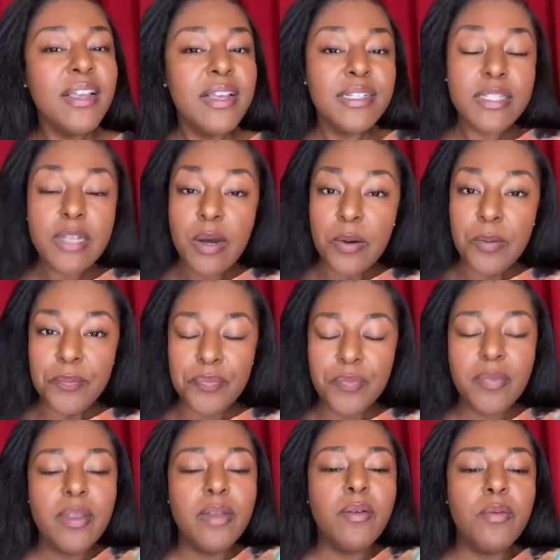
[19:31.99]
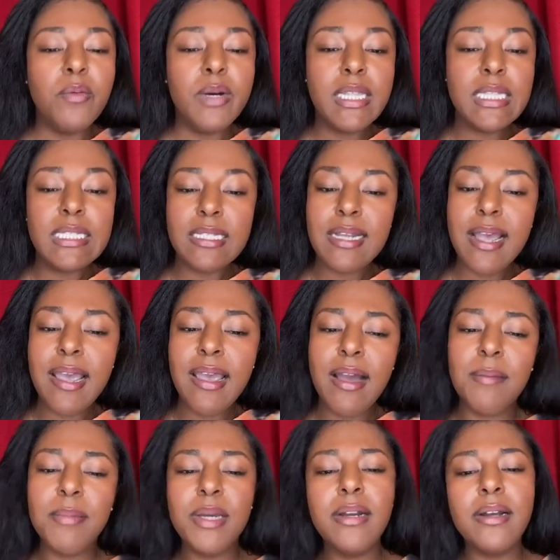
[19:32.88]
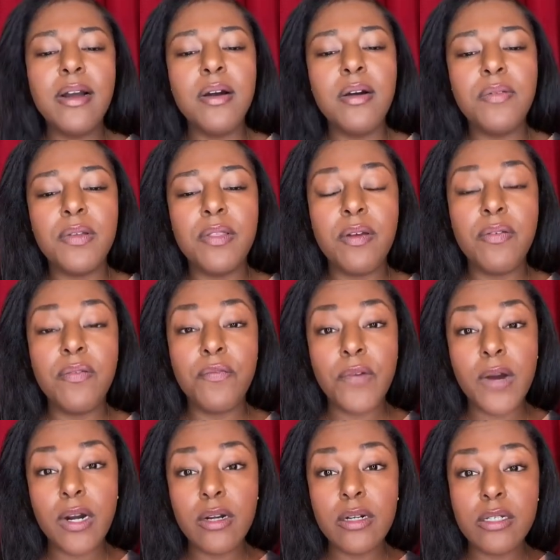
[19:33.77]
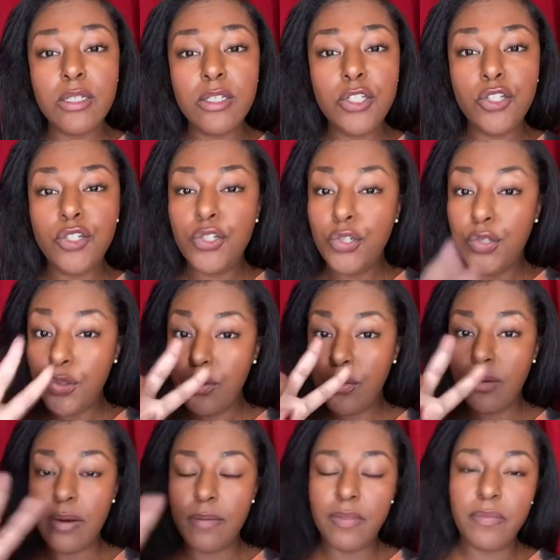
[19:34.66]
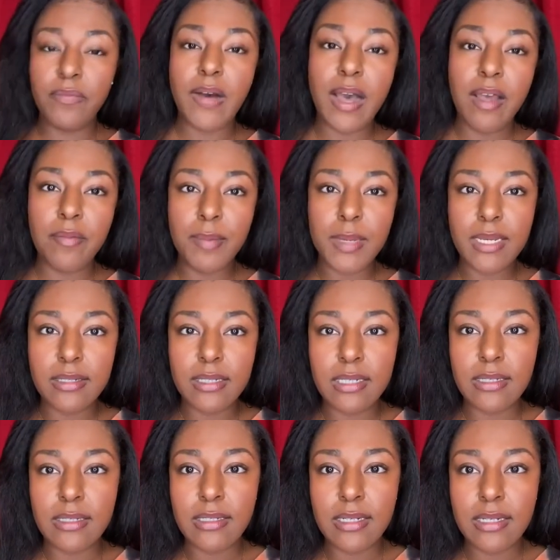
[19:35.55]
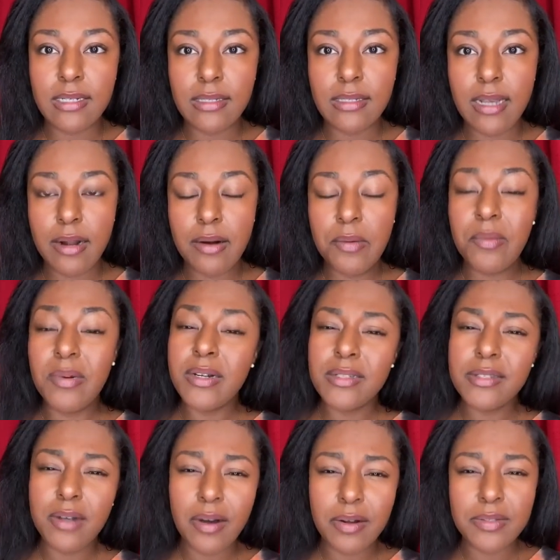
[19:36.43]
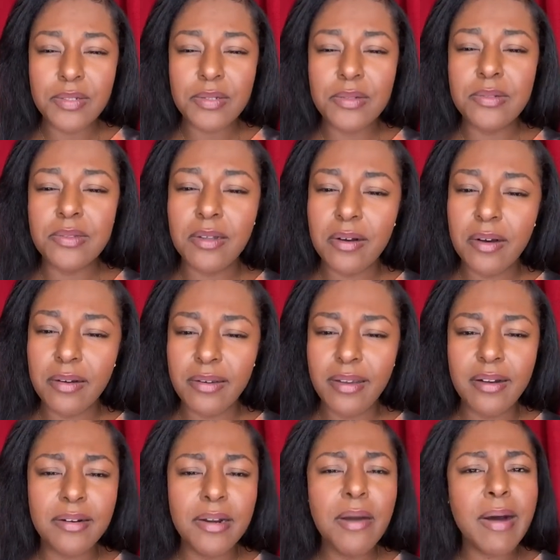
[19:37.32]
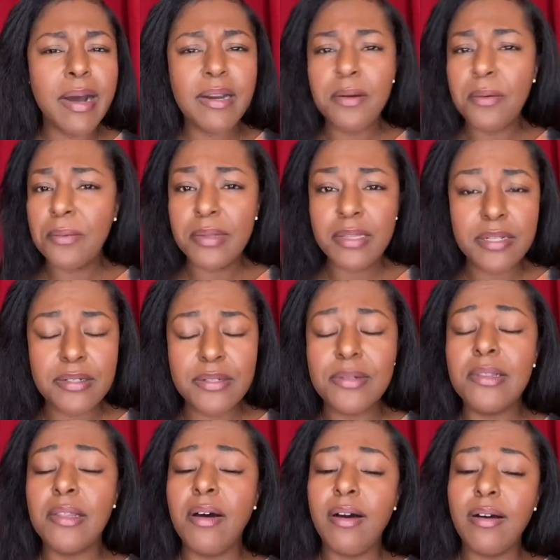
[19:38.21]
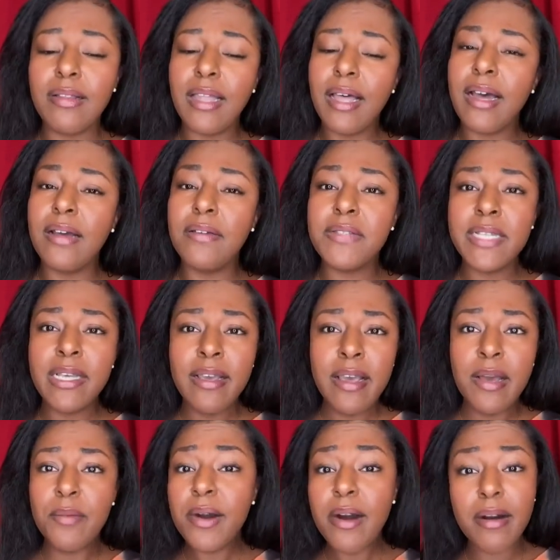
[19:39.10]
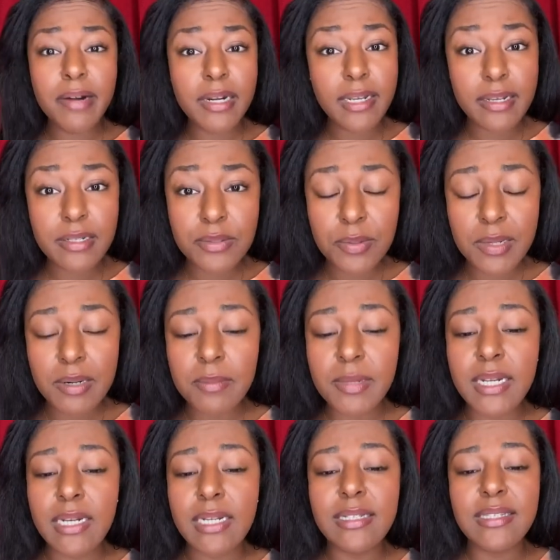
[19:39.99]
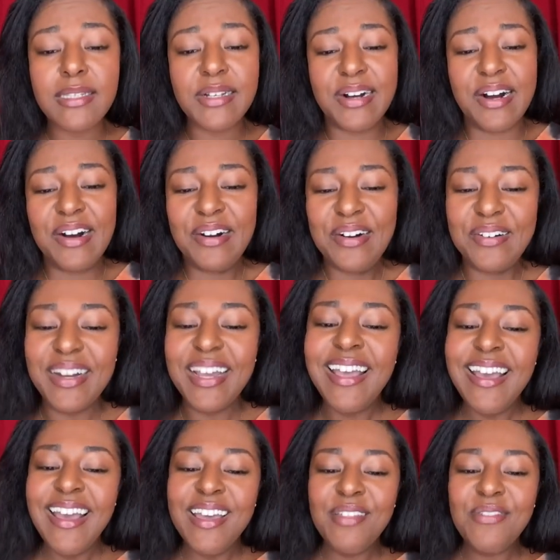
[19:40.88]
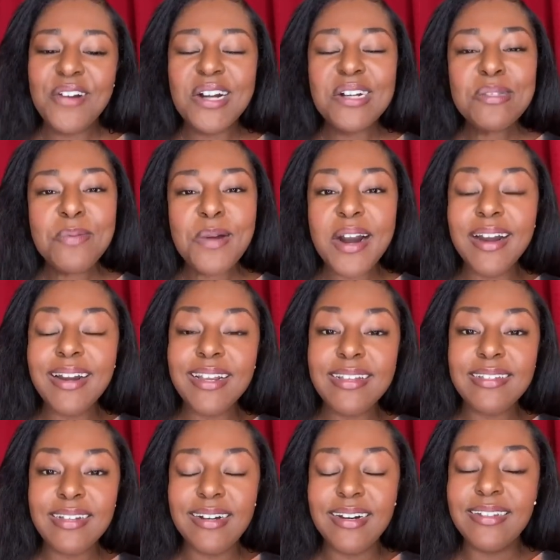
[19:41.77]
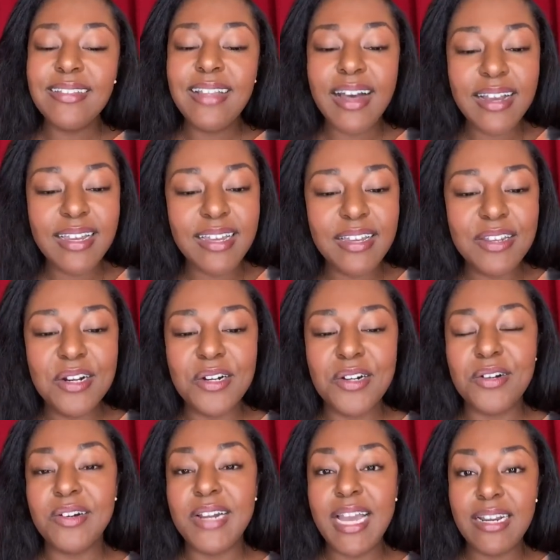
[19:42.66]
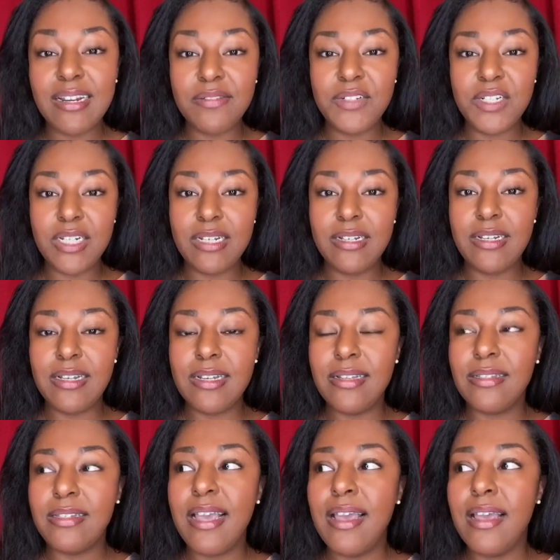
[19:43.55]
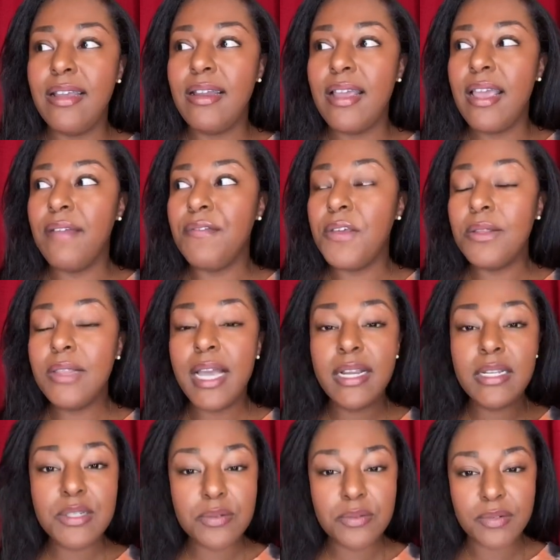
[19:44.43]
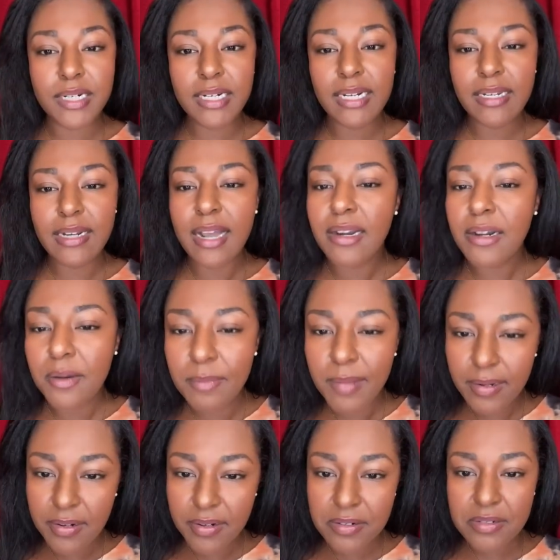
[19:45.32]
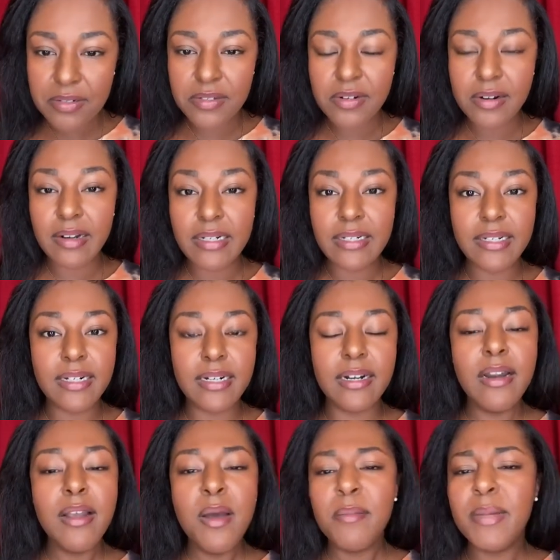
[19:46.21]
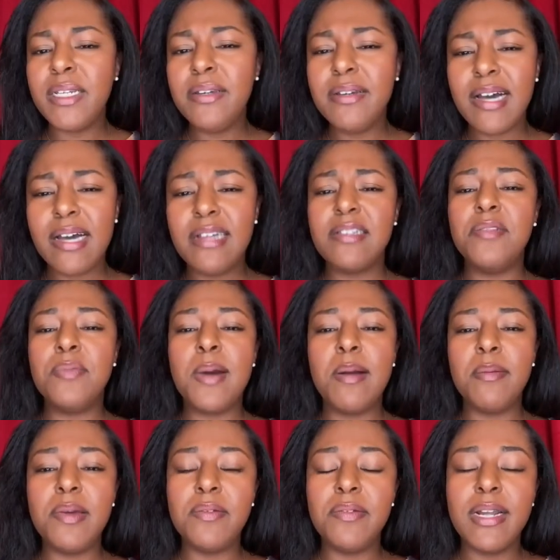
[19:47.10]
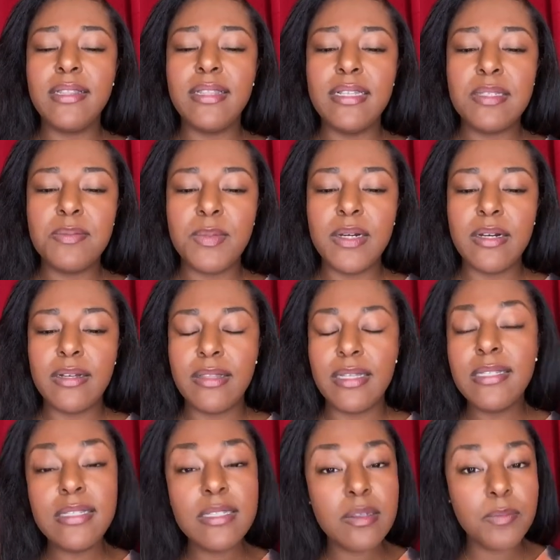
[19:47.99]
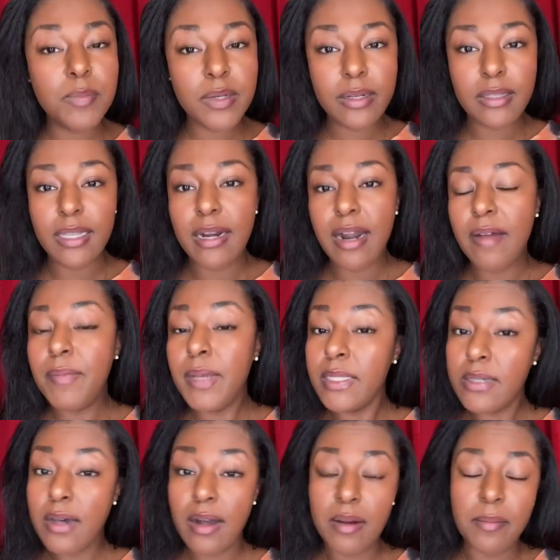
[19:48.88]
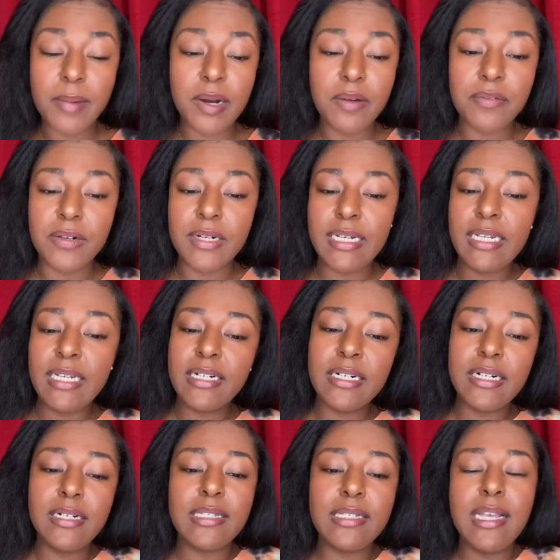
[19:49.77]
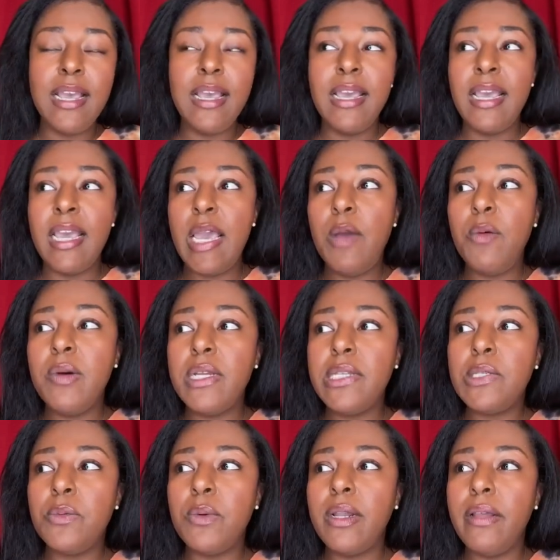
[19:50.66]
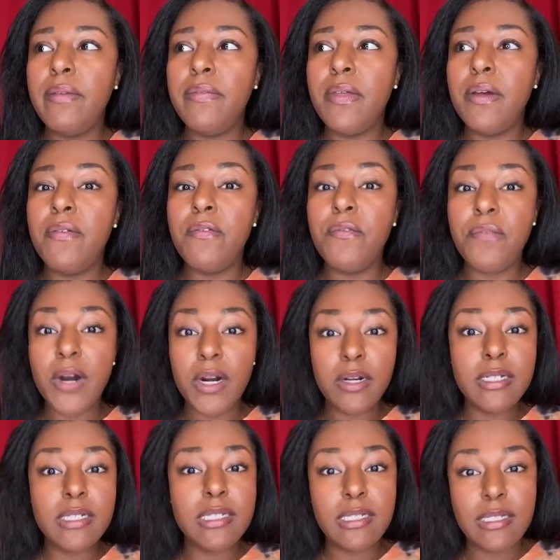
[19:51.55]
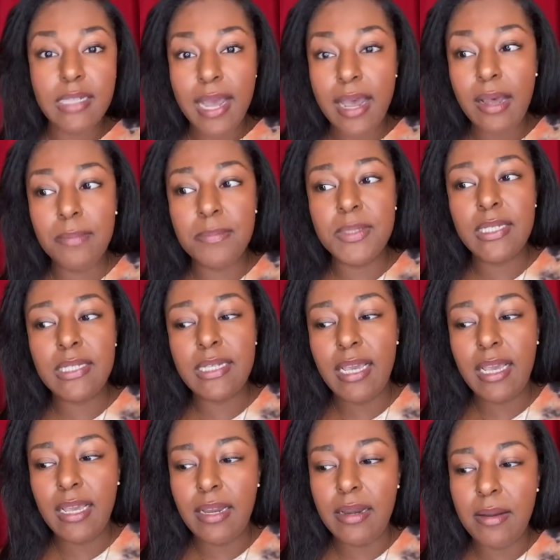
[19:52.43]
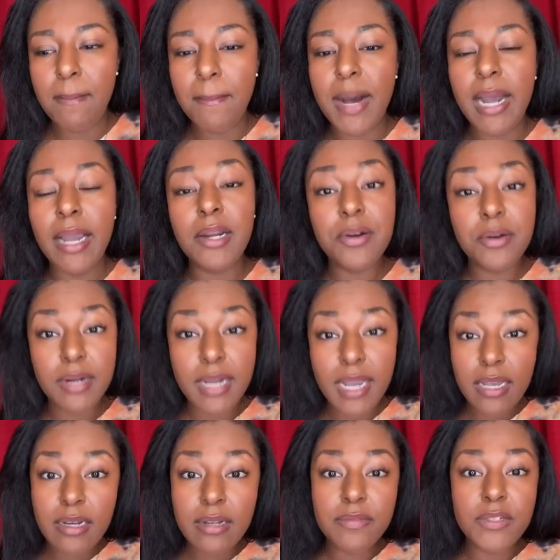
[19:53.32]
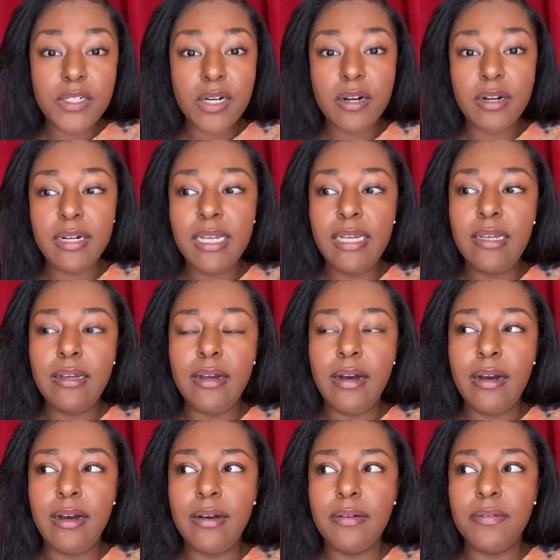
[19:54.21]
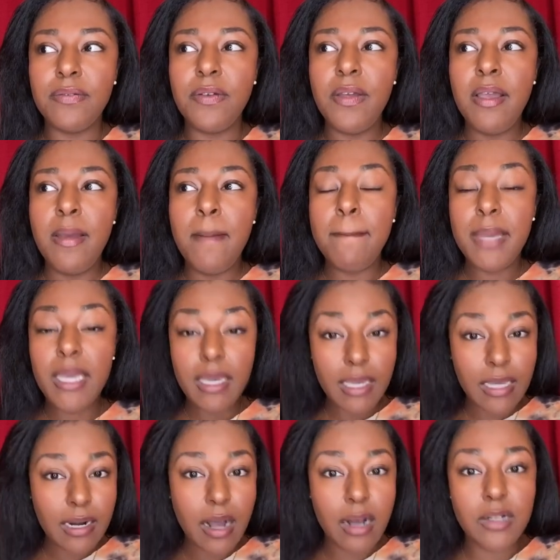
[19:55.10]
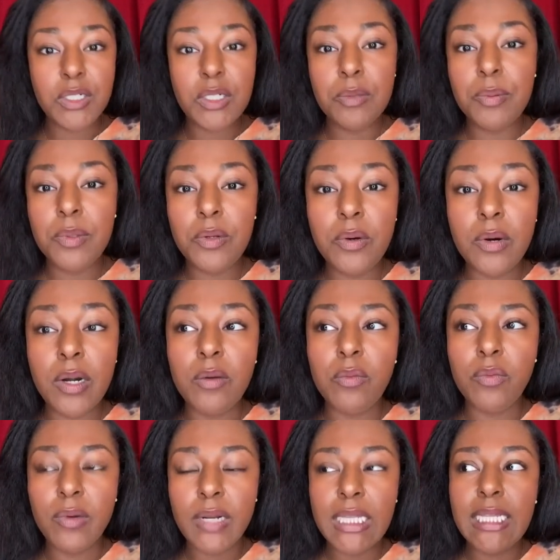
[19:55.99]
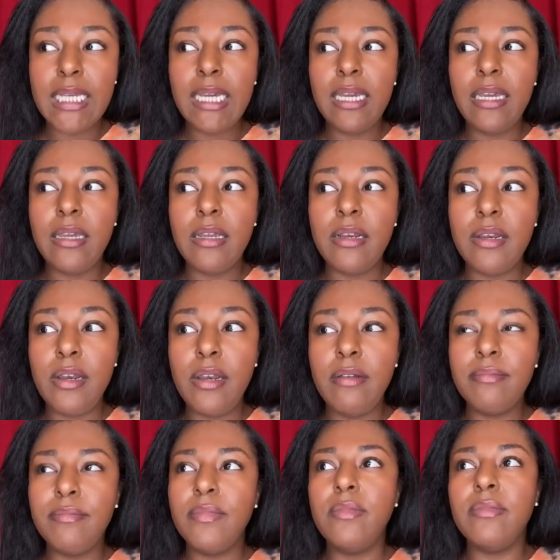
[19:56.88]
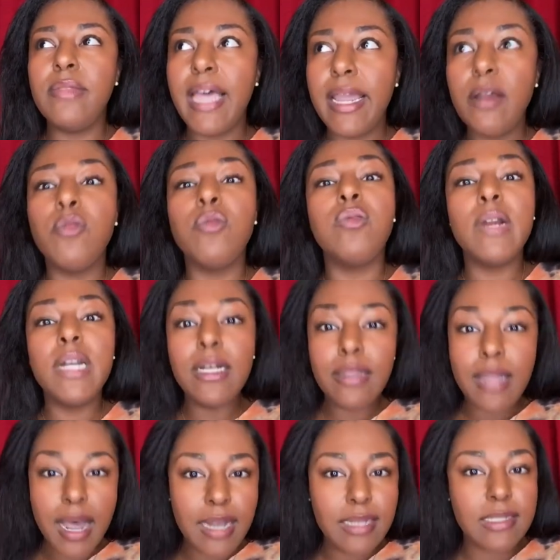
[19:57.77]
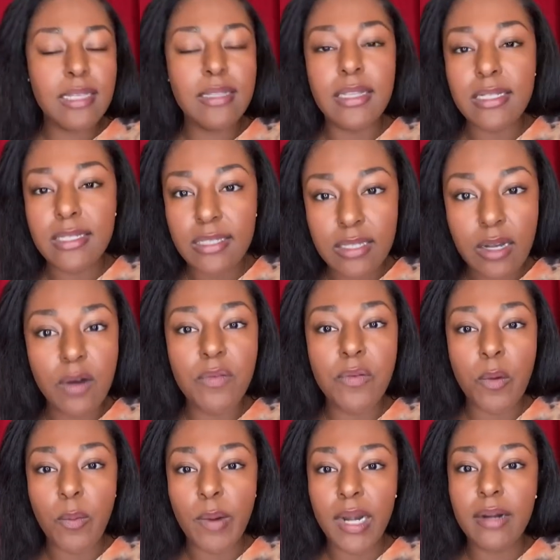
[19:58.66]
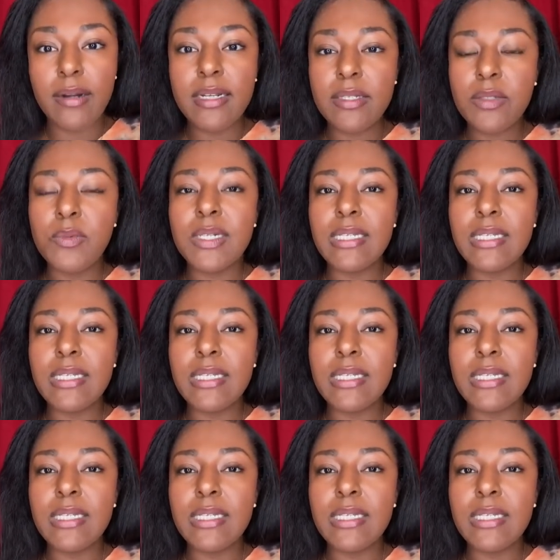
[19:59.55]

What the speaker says: So with today, I'm going to go over the first 2 of the 5 pieces because I don't want to talk too long. Y'all know I don't really do long lives, and we're already at 20 minutes. So first part is unlocking your creative genius. And if you like to read, I know my girls are on here, but you guys have probably read this book. This is a book that I've been talking about for years. It was one of the first steps in my creative journey of being an entrepreneur and really like realizing that self-awareness